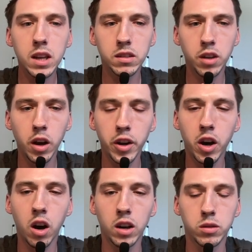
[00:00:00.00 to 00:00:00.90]

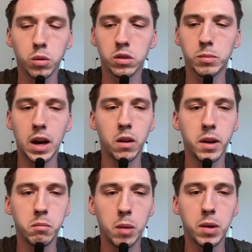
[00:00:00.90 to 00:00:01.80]
Turner, I talked about
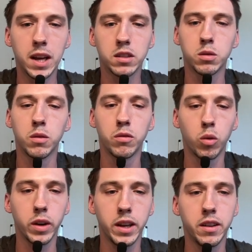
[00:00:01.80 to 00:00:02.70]
in my players to
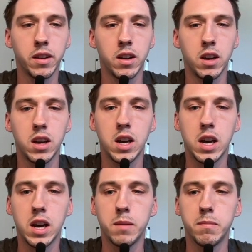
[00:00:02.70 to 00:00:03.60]
avoid
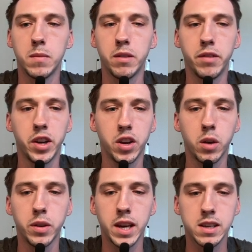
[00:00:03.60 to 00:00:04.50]
video
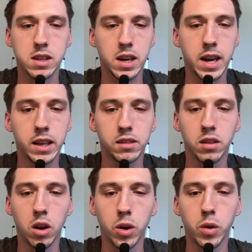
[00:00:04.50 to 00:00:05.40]
yesterday,
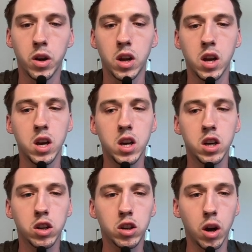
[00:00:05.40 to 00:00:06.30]
so
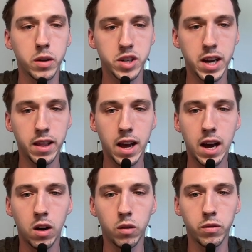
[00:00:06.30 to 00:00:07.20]
go and check that
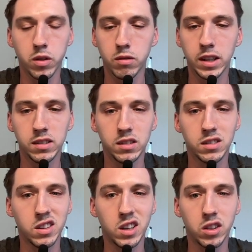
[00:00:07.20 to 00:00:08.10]
out for the
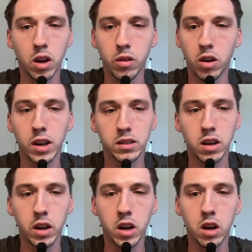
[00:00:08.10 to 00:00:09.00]
reasons I don't like
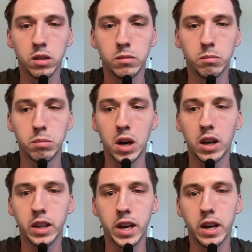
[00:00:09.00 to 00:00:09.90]
Turner. But
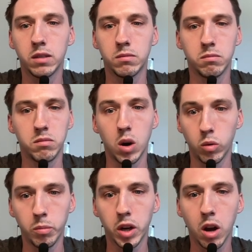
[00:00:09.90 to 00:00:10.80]
yeah, I
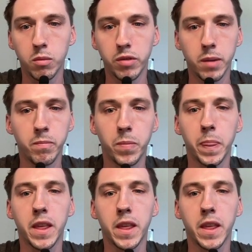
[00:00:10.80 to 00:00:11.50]
wouldn't be going with him.